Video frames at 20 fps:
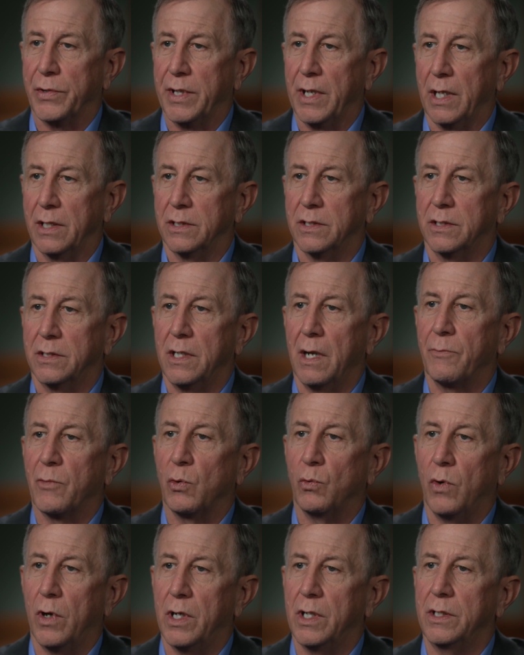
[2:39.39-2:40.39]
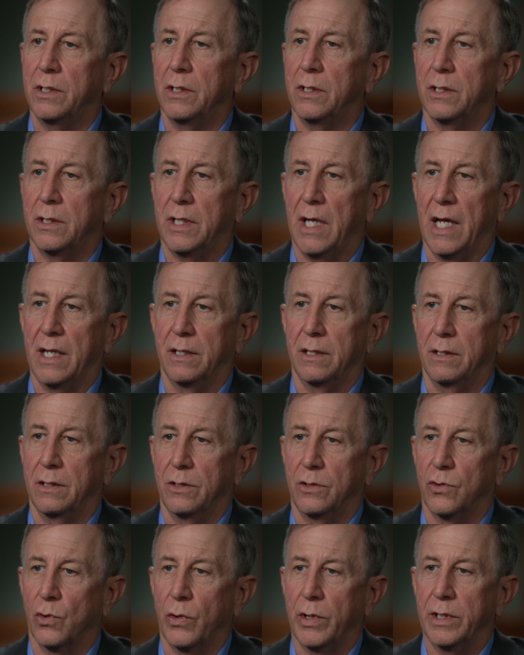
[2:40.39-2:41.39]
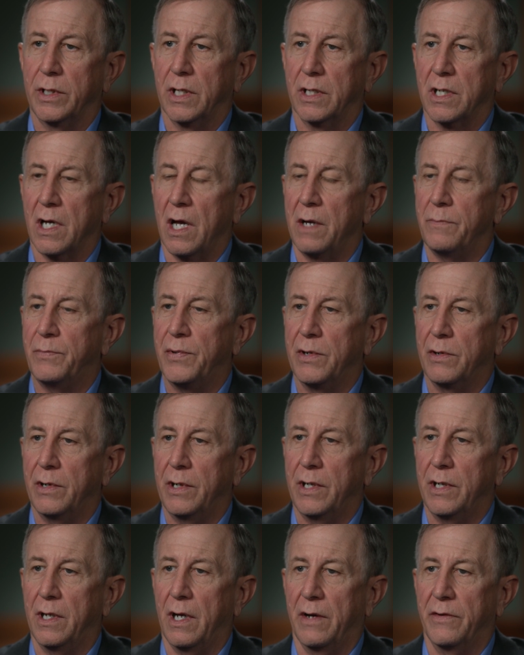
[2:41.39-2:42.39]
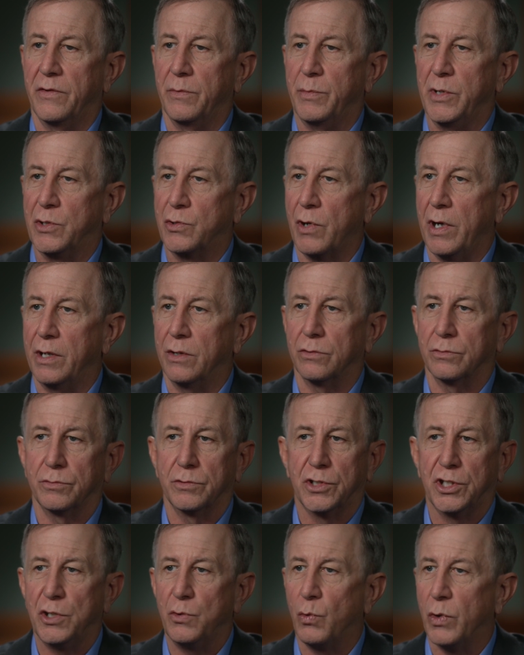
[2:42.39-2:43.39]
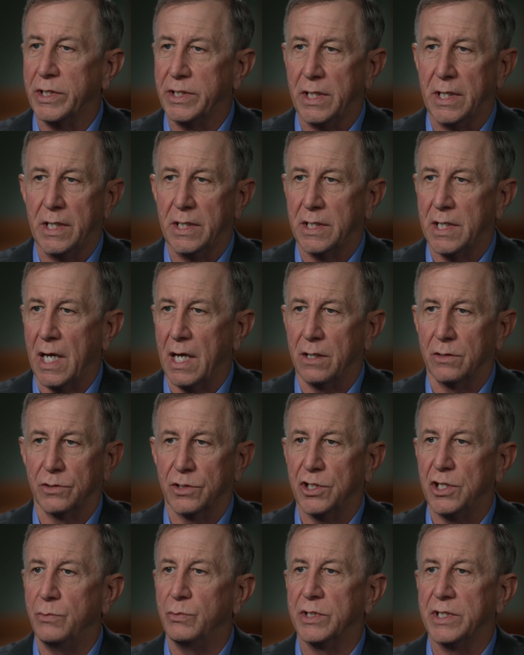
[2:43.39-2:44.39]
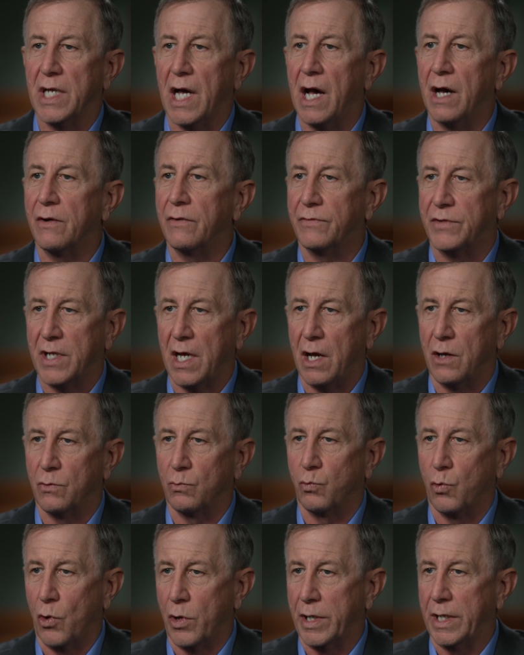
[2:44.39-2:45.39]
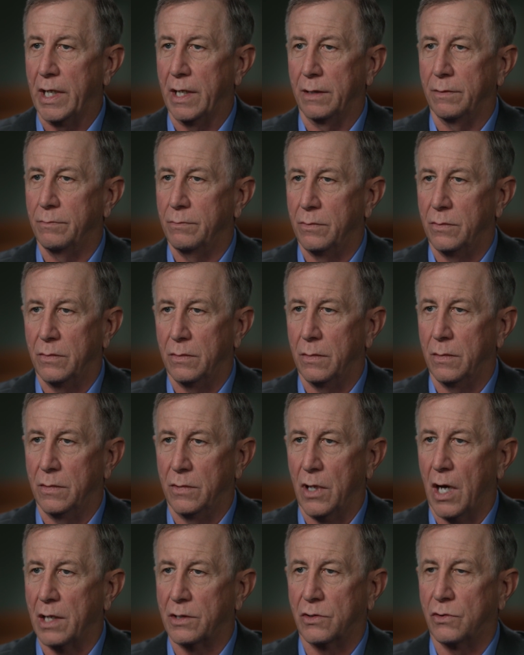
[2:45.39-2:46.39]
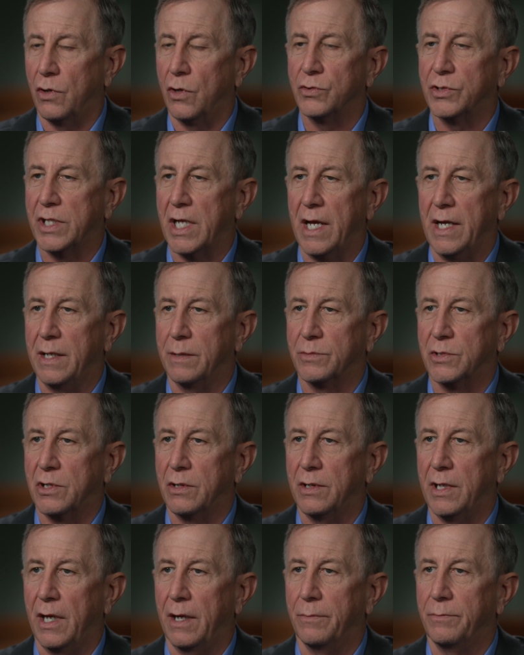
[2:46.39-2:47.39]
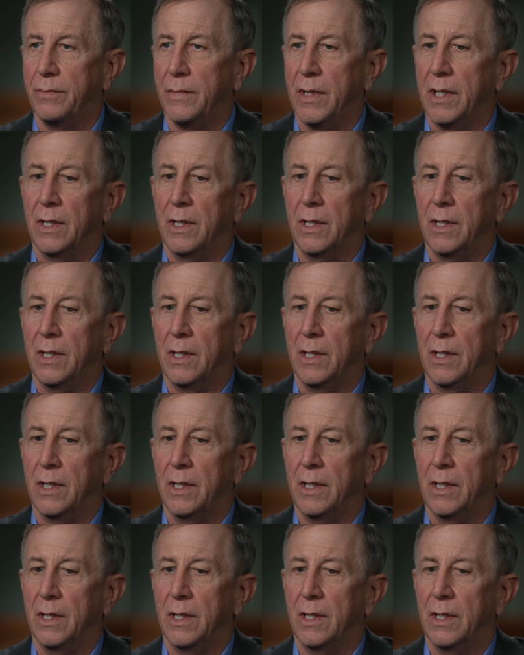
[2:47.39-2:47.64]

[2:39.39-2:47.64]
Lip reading: things. Number one, that during the time period of the betrayal, she wasn't in town. She was out of town working, not close to Amsterdam.